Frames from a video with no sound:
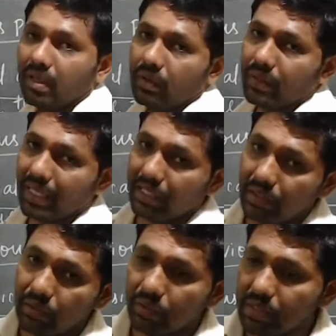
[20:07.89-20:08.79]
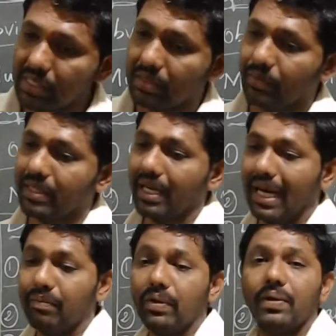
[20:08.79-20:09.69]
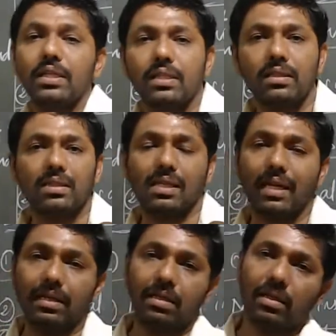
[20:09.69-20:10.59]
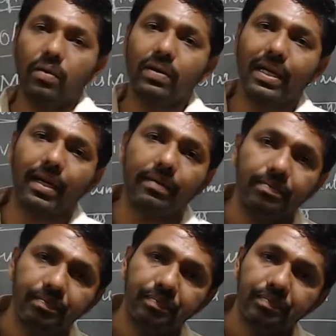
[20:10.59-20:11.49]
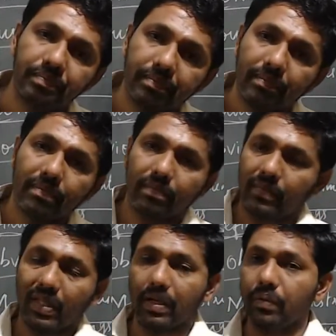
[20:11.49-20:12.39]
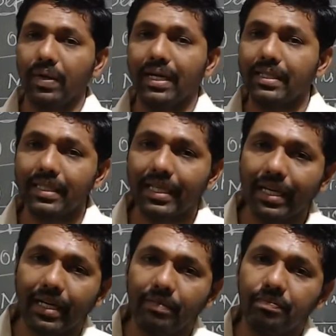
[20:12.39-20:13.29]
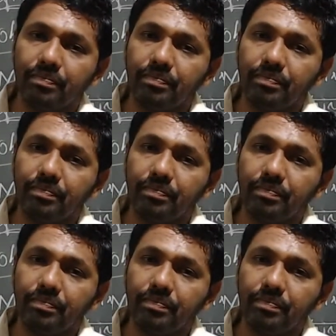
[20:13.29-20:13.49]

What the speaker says: You can use with the abbreviations like UK, the United Kingdom,